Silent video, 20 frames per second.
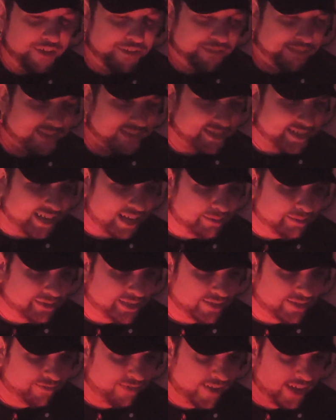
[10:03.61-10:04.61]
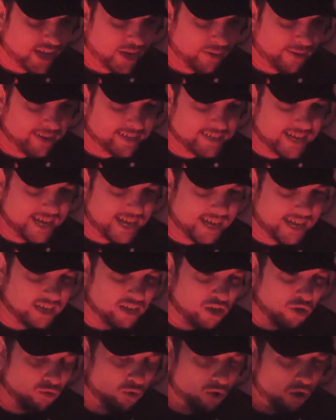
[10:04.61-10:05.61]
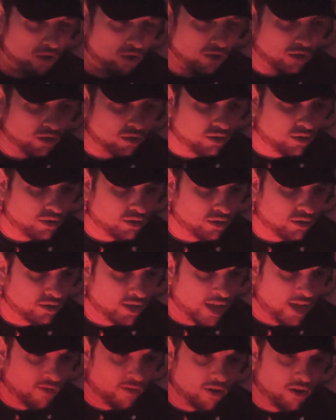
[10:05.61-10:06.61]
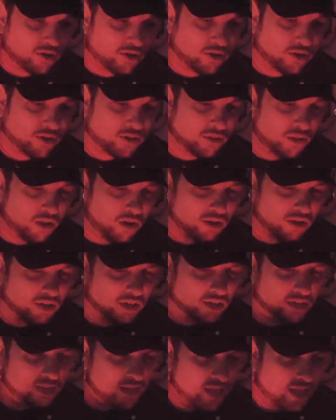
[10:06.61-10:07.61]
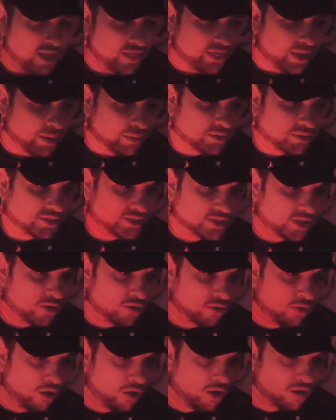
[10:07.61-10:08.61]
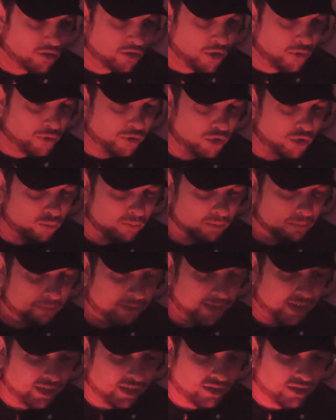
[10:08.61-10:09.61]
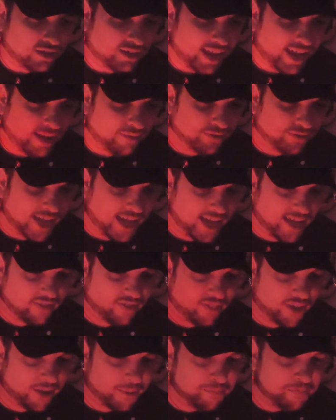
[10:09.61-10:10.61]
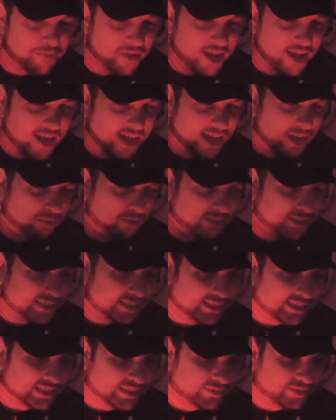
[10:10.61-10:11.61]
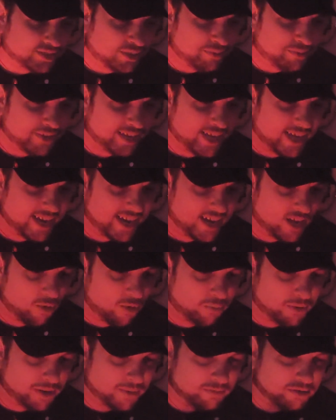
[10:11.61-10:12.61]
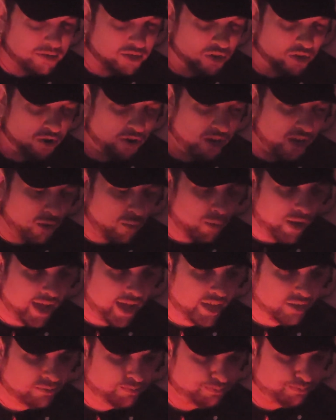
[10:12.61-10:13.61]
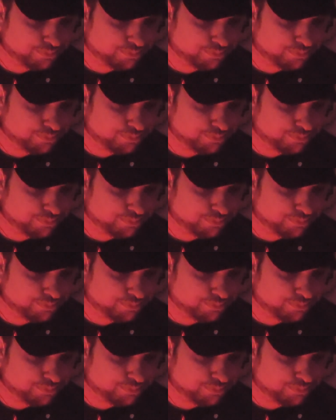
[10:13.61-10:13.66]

The steps Defago had taken got longer and longer. They were so long no human being could have taken them. It was as if something had helped him to hurry away.